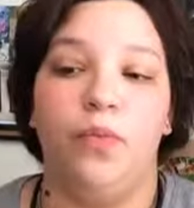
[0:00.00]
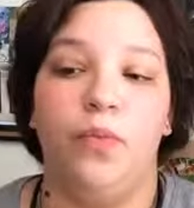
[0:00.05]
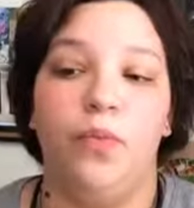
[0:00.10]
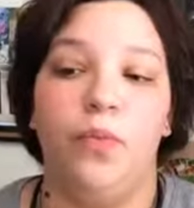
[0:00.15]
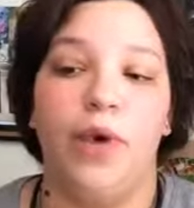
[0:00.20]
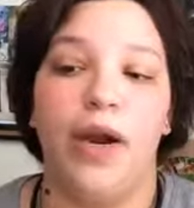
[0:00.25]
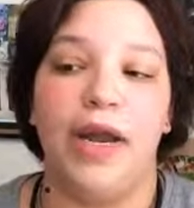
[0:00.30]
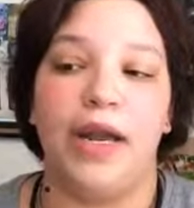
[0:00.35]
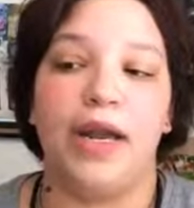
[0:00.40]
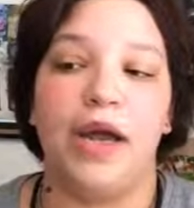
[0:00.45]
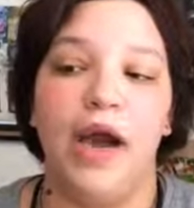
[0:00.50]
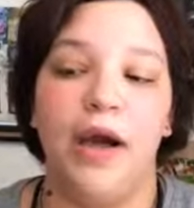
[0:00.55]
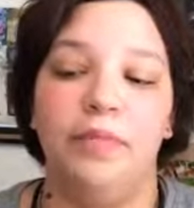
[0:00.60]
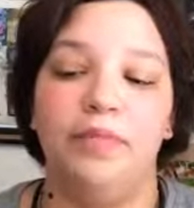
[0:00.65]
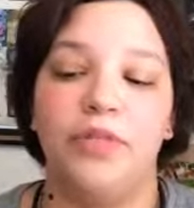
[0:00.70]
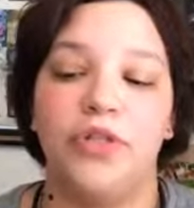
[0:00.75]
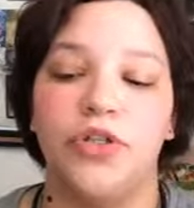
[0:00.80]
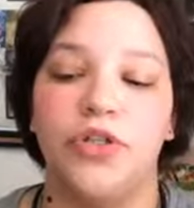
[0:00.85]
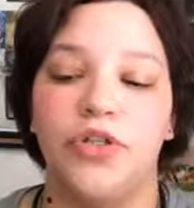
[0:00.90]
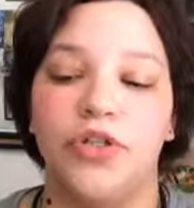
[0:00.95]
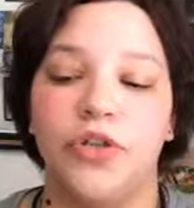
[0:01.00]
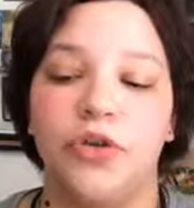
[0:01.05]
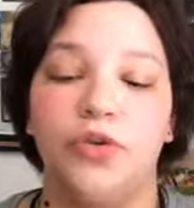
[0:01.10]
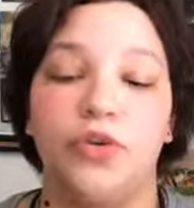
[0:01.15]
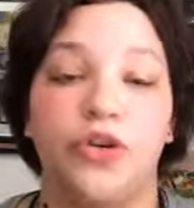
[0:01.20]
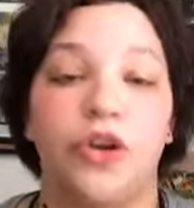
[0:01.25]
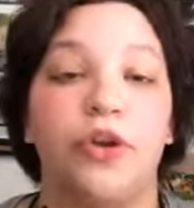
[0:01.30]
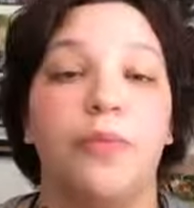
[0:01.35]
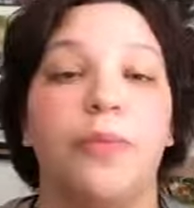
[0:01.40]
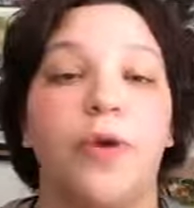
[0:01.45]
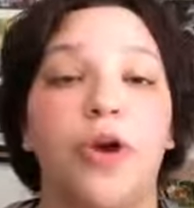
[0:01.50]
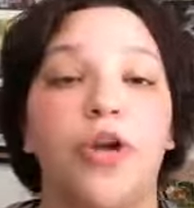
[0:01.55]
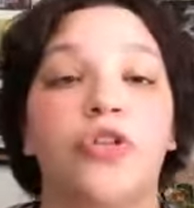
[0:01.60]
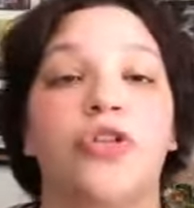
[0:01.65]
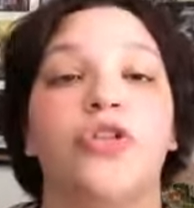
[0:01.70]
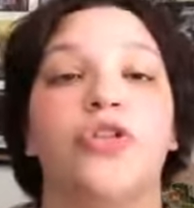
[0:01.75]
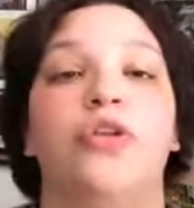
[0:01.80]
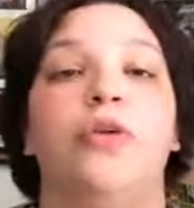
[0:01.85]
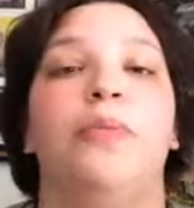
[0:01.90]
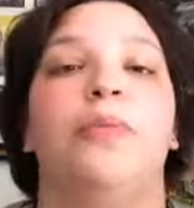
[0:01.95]
When it comes to your
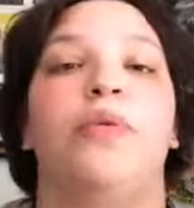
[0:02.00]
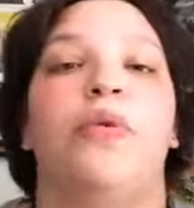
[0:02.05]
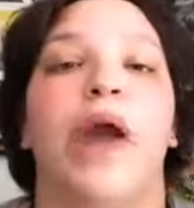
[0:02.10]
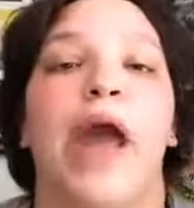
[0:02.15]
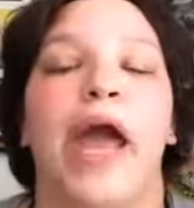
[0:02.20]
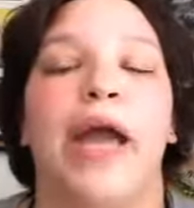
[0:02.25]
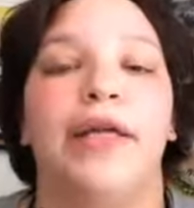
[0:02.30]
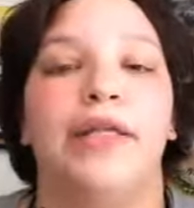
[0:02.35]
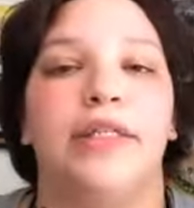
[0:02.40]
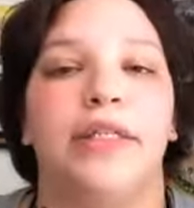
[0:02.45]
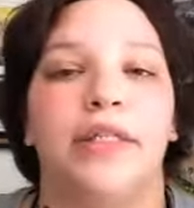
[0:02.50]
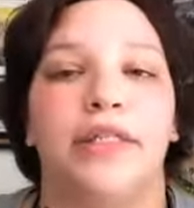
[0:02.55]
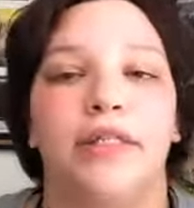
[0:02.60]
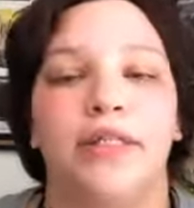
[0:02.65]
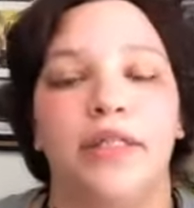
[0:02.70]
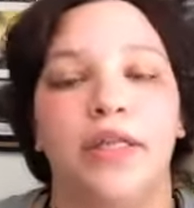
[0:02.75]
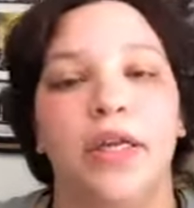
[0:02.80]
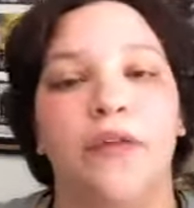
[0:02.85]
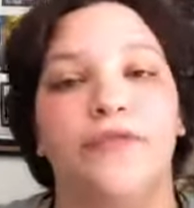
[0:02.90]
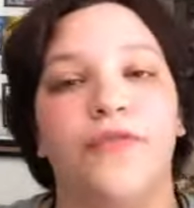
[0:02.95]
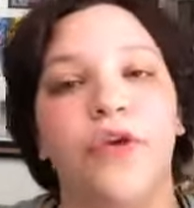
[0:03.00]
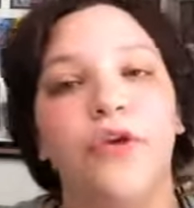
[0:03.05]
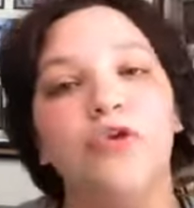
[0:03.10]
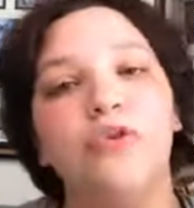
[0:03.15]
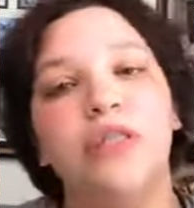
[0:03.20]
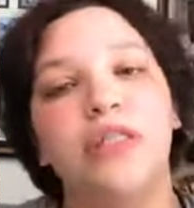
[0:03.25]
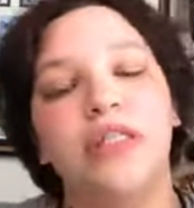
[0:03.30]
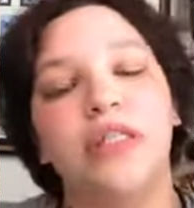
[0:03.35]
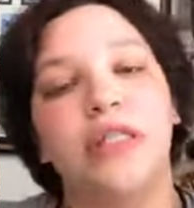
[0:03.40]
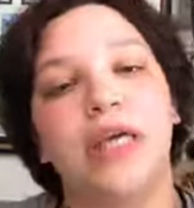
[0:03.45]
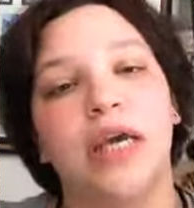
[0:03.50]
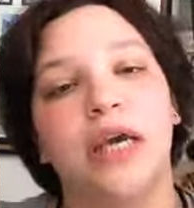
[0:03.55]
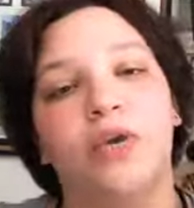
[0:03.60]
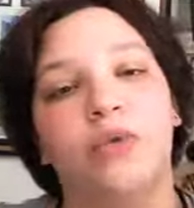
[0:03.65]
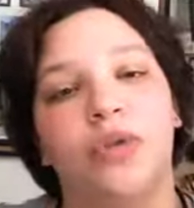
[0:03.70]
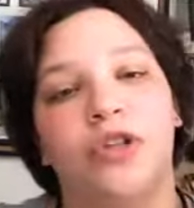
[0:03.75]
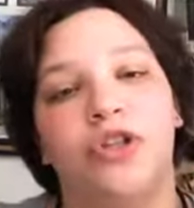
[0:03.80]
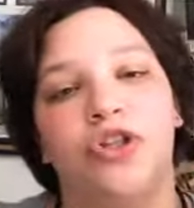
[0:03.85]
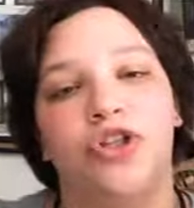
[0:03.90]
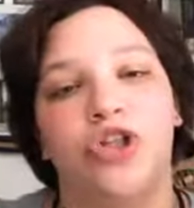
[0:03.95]
personal practice, if you stick
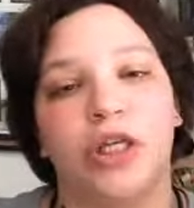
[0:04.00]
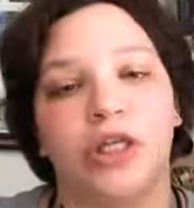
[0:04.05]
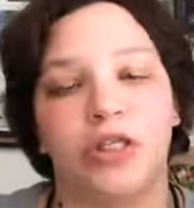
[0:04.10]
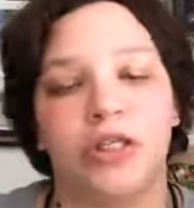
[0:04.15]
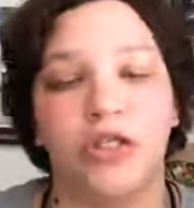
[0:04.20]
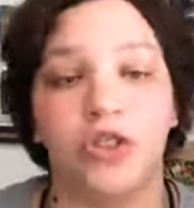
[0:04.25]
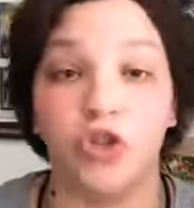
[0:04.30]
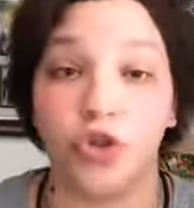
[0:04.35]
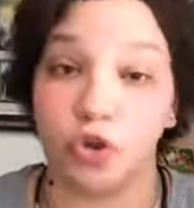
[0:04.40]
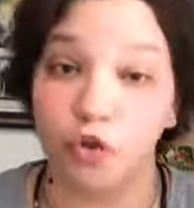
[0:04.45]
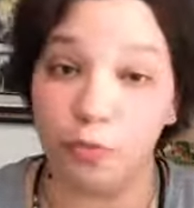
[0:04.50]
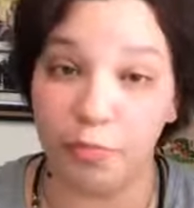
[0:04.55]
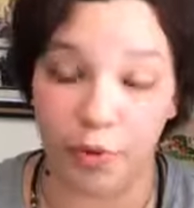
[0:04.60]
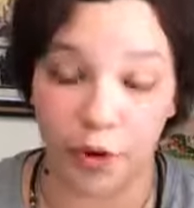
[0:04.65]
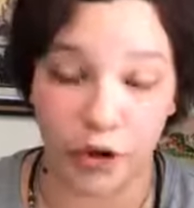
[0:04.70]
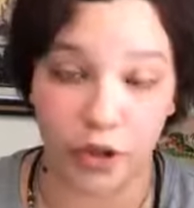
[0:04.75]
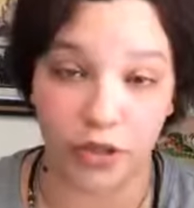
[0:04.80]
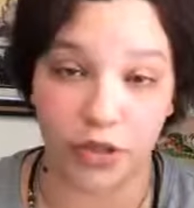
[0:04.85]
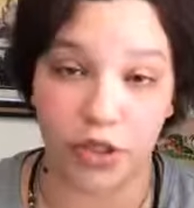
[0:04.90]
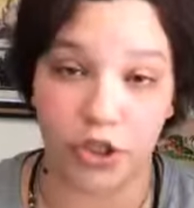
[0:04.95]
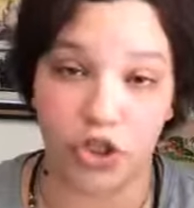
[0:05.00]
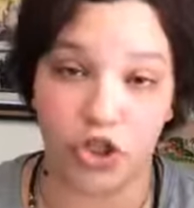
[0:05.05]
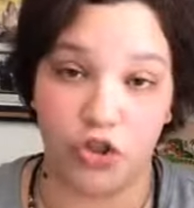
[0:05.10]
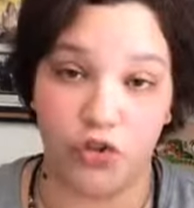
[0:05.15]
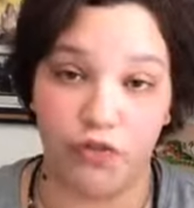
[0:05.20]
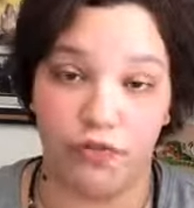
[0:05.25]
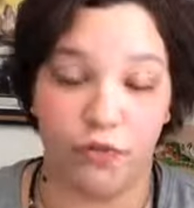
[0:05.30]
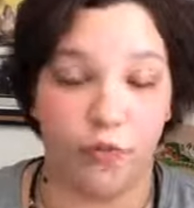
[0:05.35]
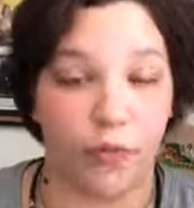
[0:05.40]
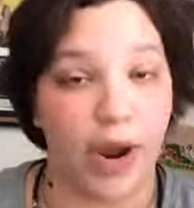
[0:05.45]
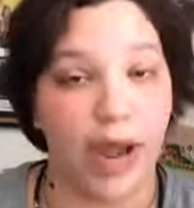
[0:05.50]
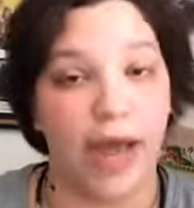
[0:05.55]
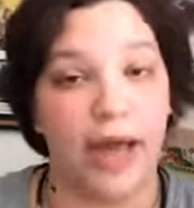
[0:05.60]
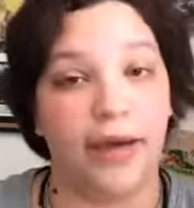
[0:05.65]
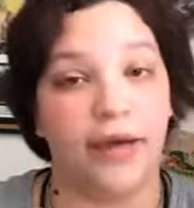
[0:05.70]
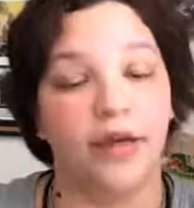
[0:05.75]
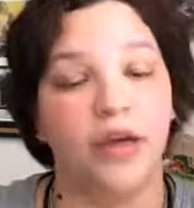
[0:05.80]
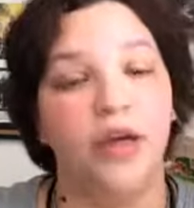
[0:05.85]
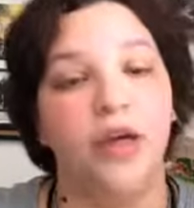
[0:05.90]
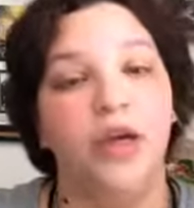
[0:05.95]
with just 2 books that you've
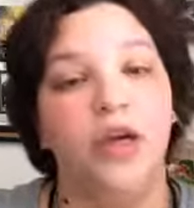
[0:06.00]
read,